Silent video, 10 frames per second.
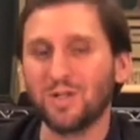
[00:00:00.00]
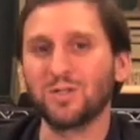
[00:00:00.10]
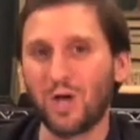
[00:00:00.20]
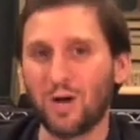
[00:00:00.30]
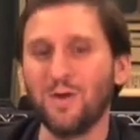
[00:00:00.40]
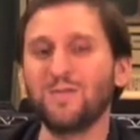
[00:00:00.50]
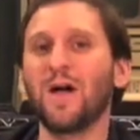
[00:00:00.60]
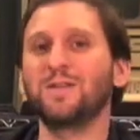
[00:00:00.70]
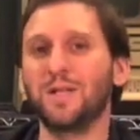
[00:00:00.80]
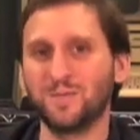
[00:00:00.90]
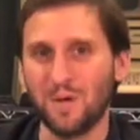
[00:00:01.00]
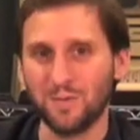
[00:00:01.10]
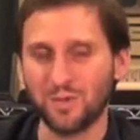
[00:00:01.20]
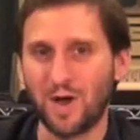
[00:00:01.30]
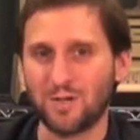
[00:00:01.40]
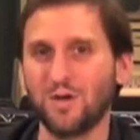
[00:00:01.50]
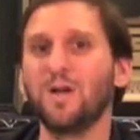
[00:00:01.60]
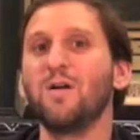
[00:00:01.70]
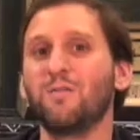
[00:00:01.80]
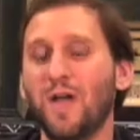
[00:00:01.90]
Shockwave content is made with Director,
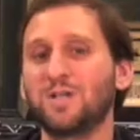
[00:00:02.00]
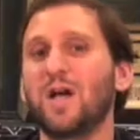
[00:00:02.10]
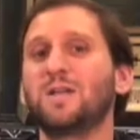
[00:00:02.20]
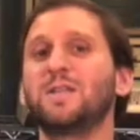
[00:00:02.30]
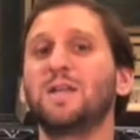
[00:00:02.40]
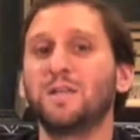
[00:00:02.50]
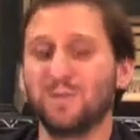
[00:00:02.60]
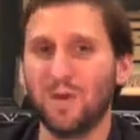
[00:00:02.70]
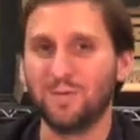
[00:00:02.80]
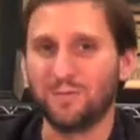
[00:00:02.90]
Flash content is made with